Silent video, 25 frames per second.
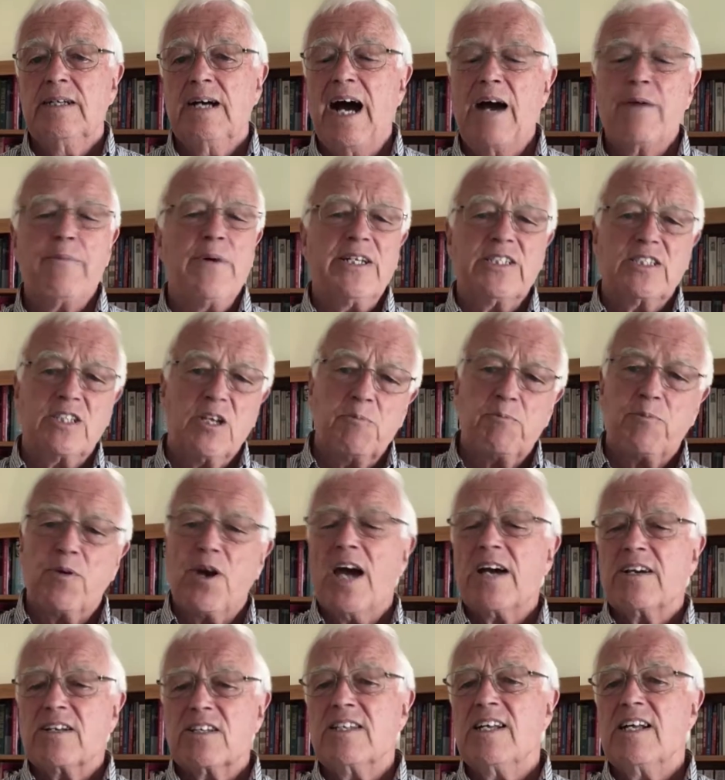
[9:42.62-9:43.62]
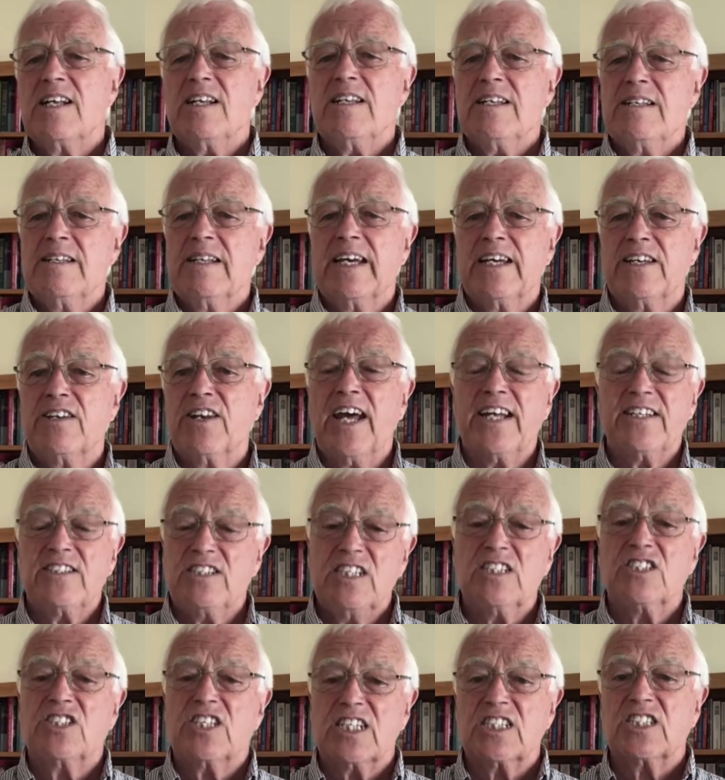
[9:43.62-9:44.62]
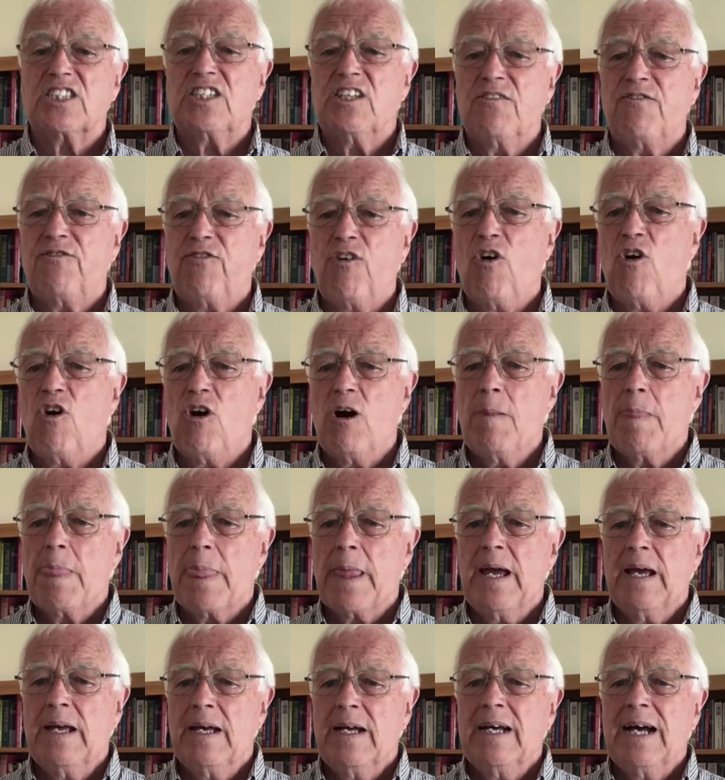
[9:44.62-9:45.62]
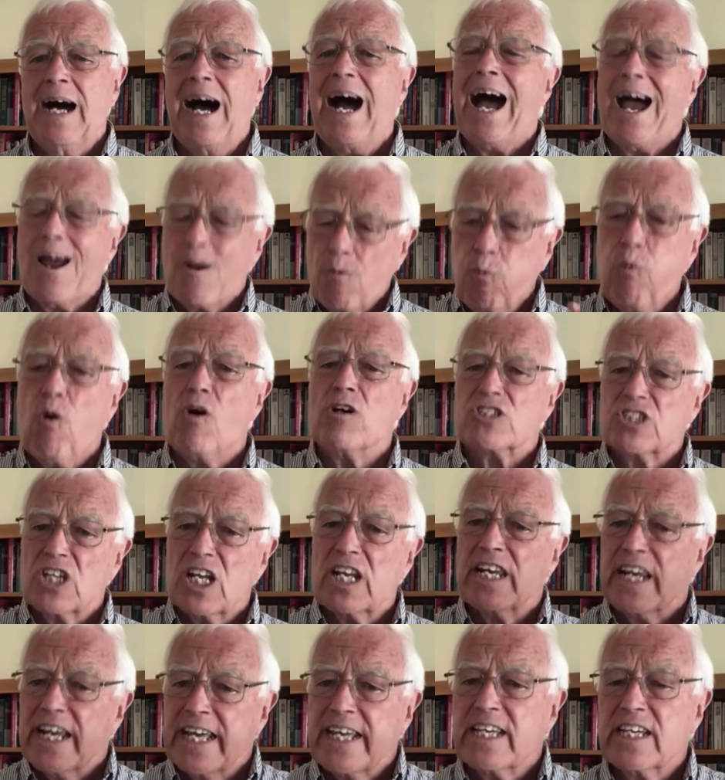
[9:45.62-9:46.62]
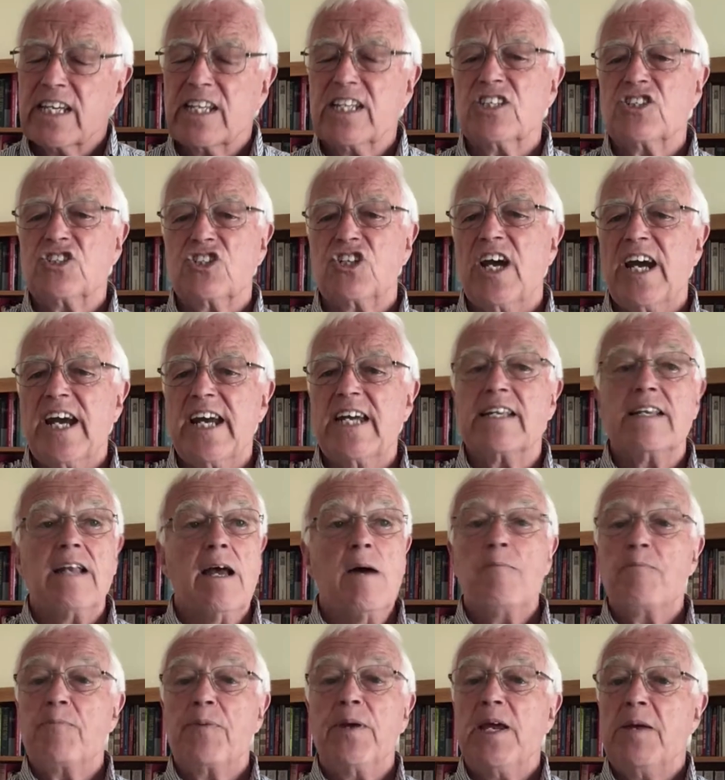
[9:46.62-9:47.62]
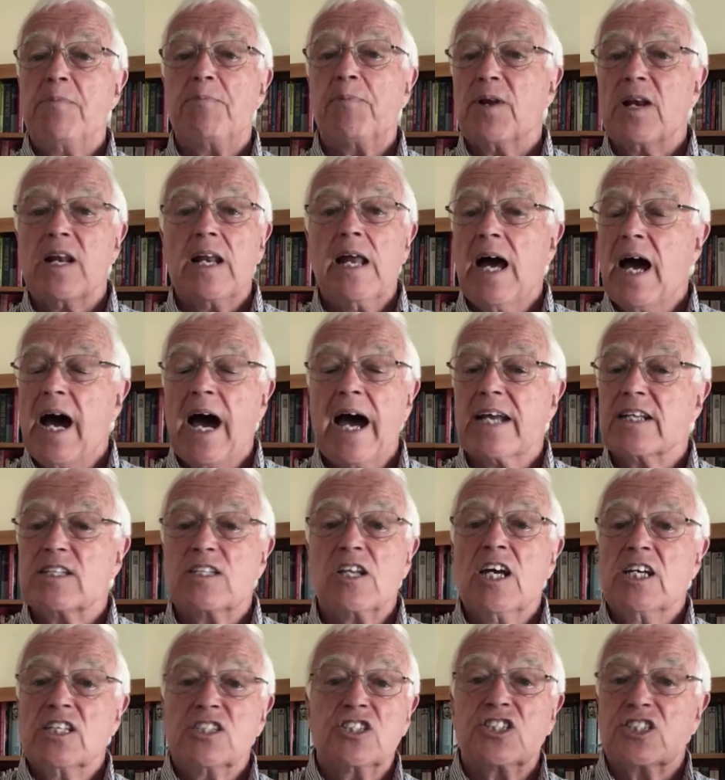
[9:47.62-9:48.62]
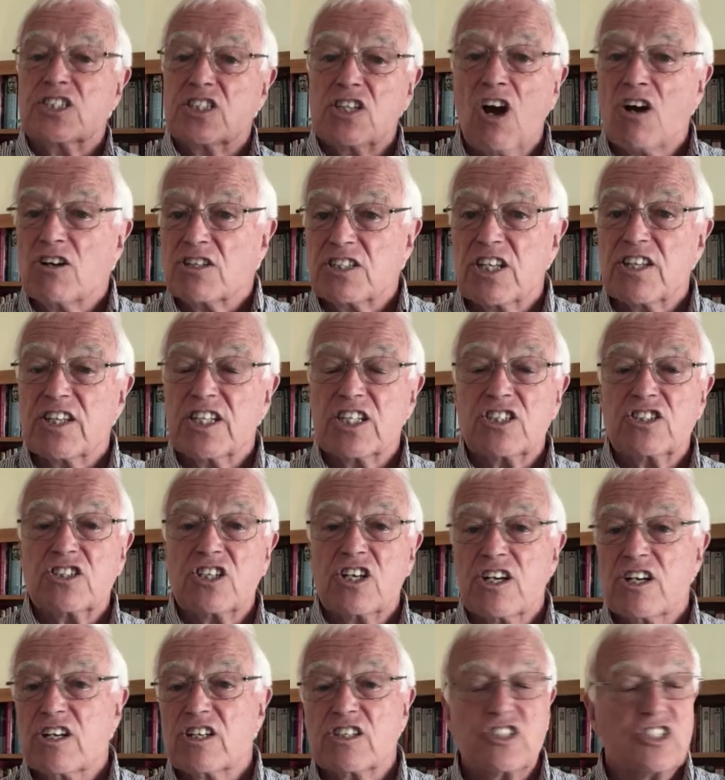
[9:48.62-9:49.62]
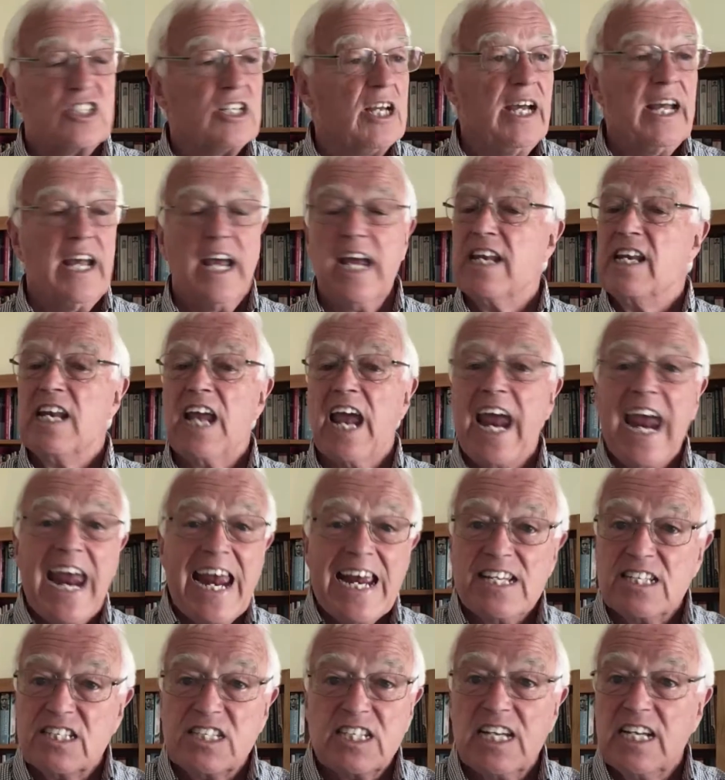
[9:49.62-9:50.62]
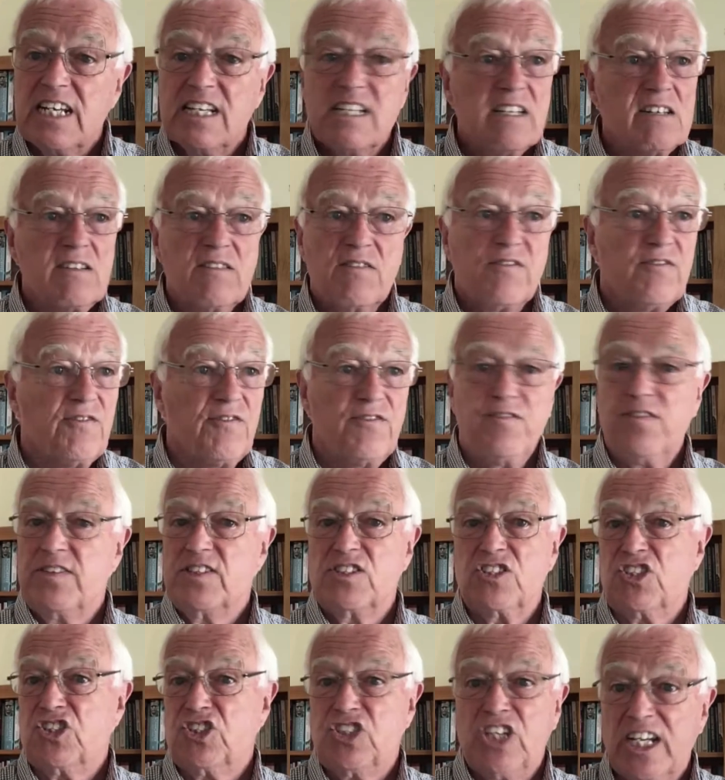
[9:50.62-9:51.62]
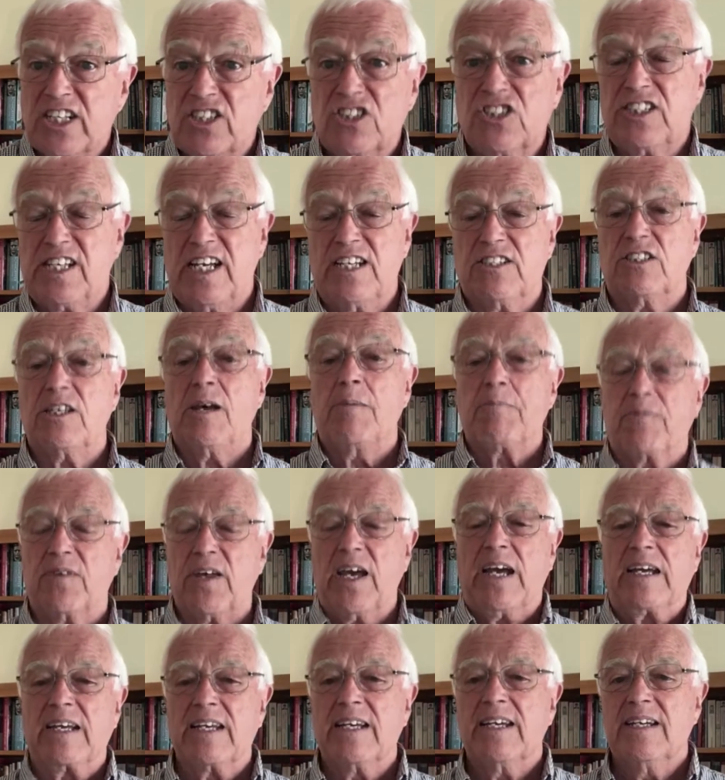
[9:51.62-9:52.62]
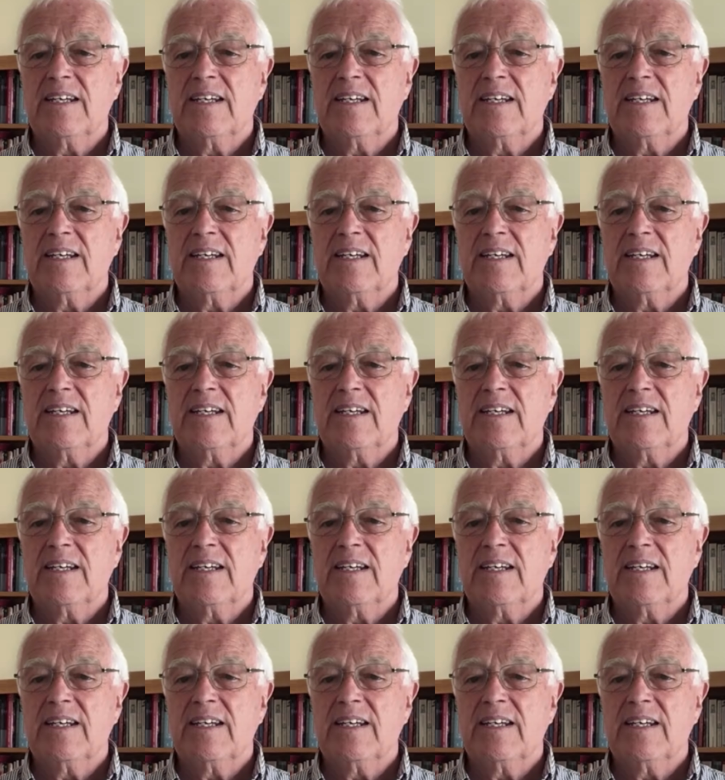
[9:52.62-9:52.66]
I went to Bracknell in 1964. I was a link in a chain. People had started the church in 1860 something.